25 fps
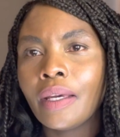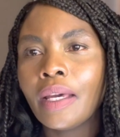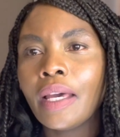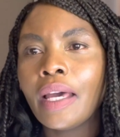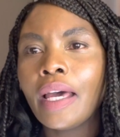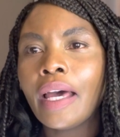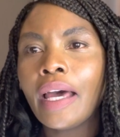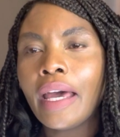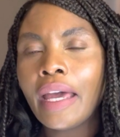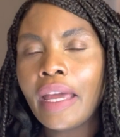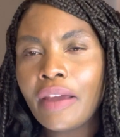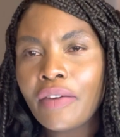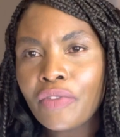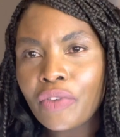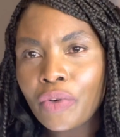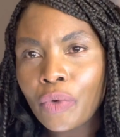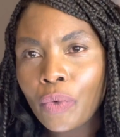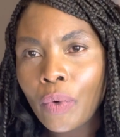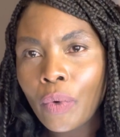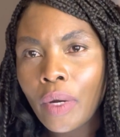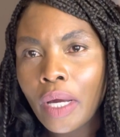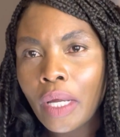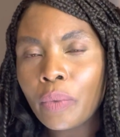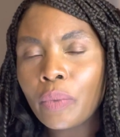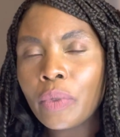Hi
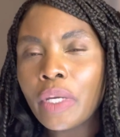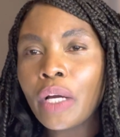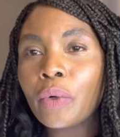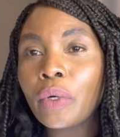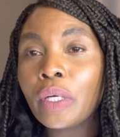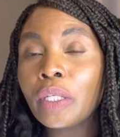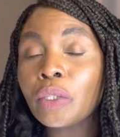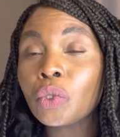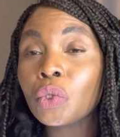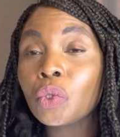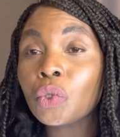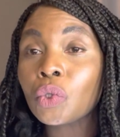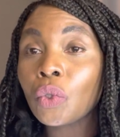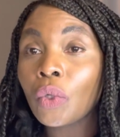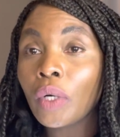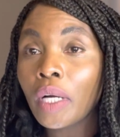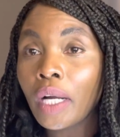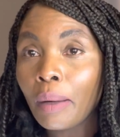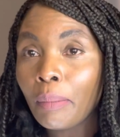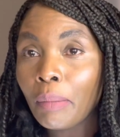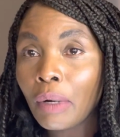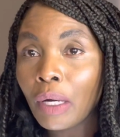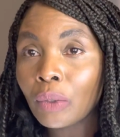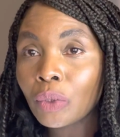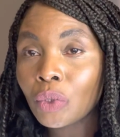everyone, we are going to talk
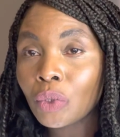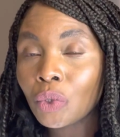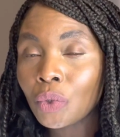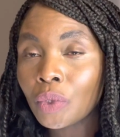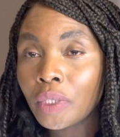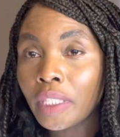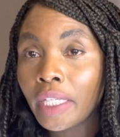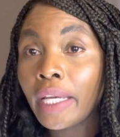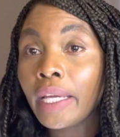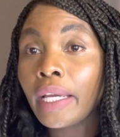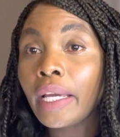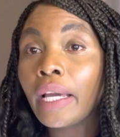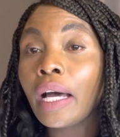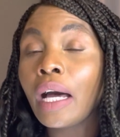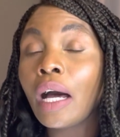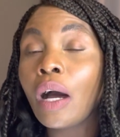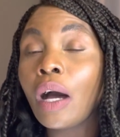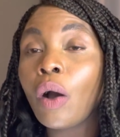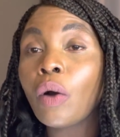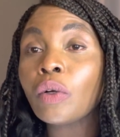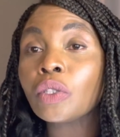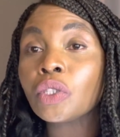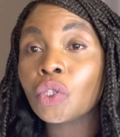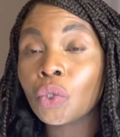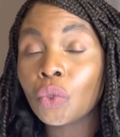about today
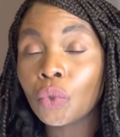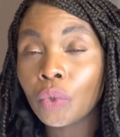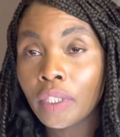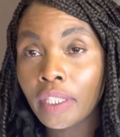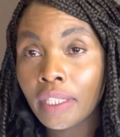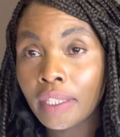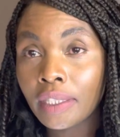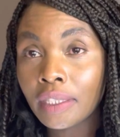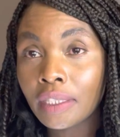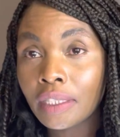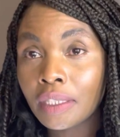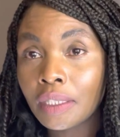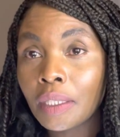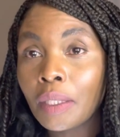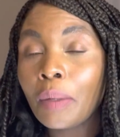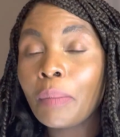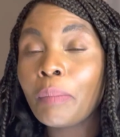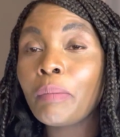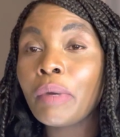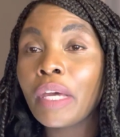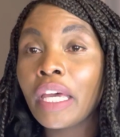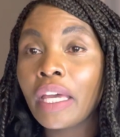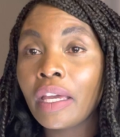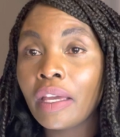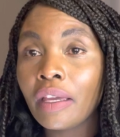how students
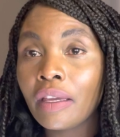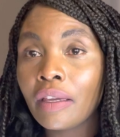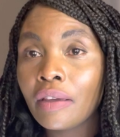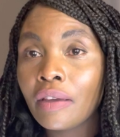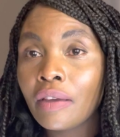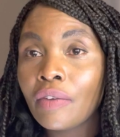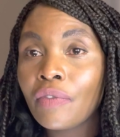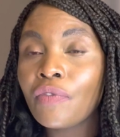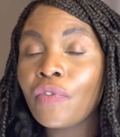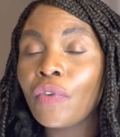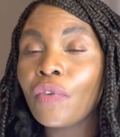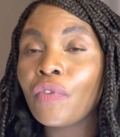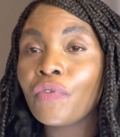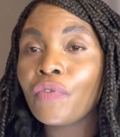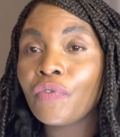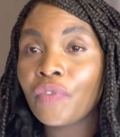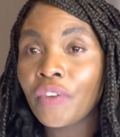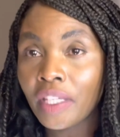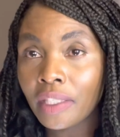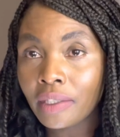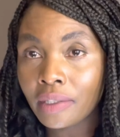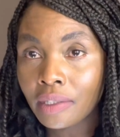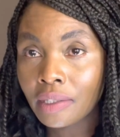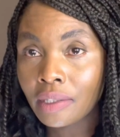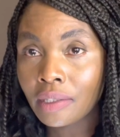pay for
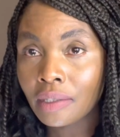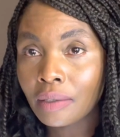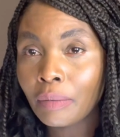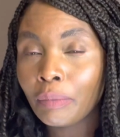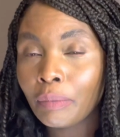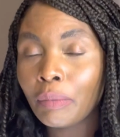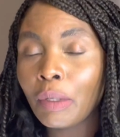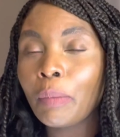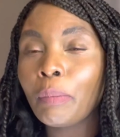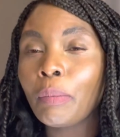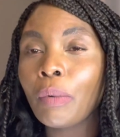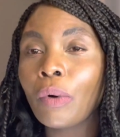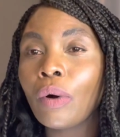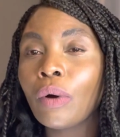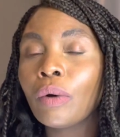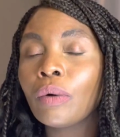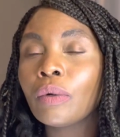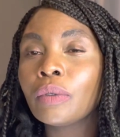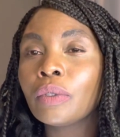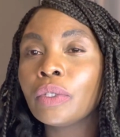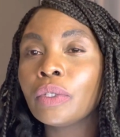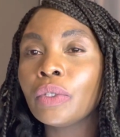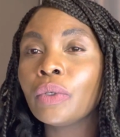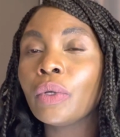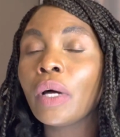fees.
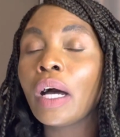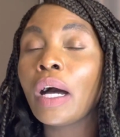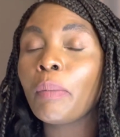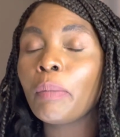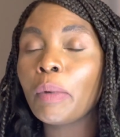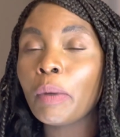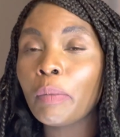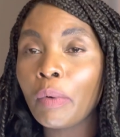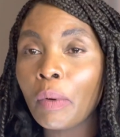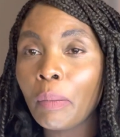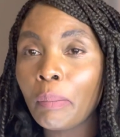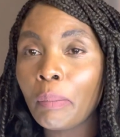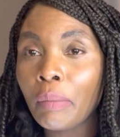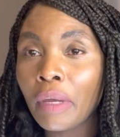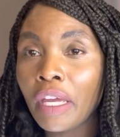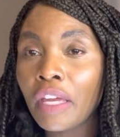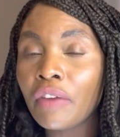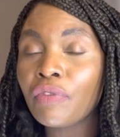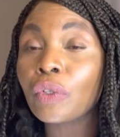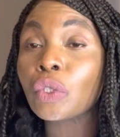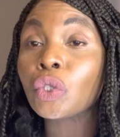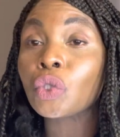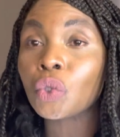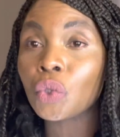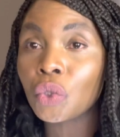How people pay
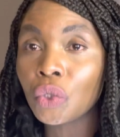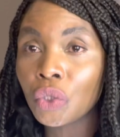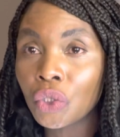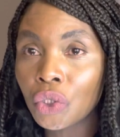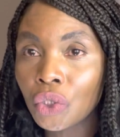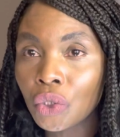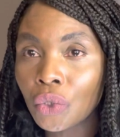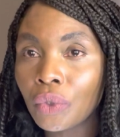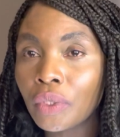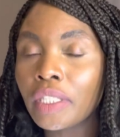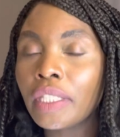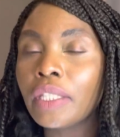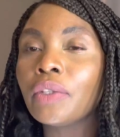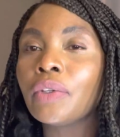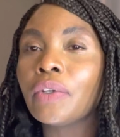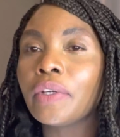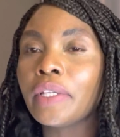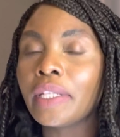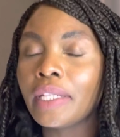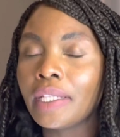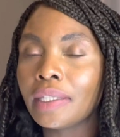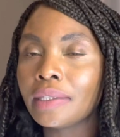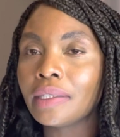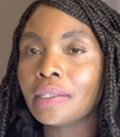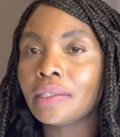for tuition in the
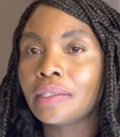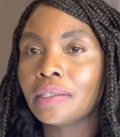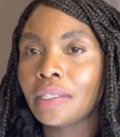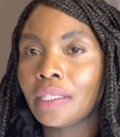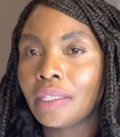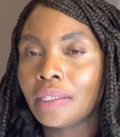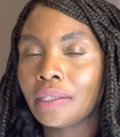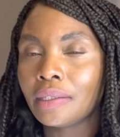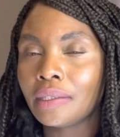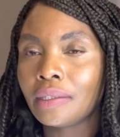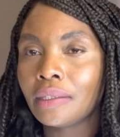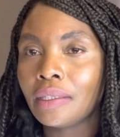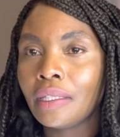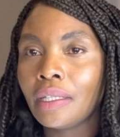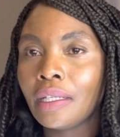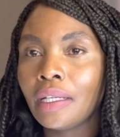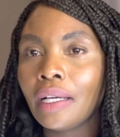United States.